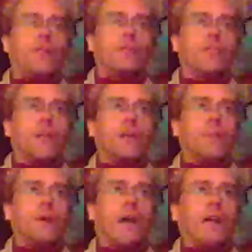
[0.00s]
who's like a
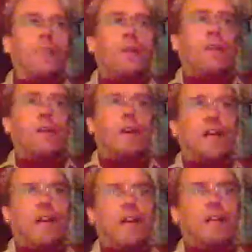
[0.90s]
bodybuilder, and
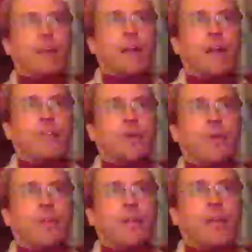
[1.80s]
I
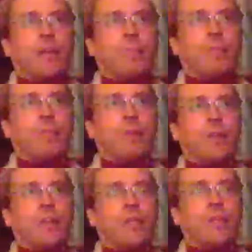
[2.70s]
told him when
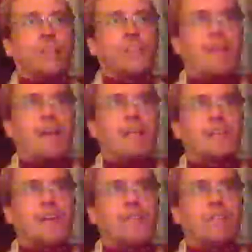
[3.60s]
he was like
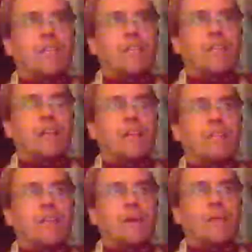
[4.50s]
17 that if
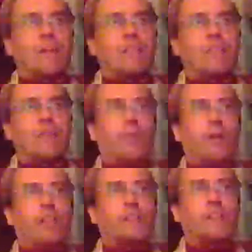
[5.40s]
he went to pro
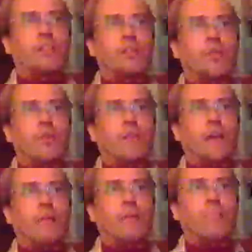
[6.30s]
wrestling school that
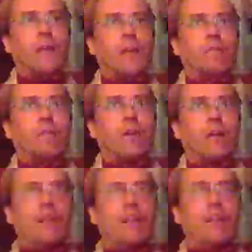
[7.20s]
I would pay for
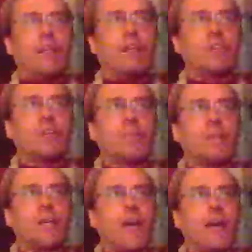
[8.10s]
it, and he turned me
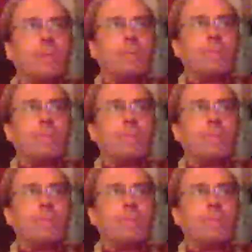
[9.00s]
down.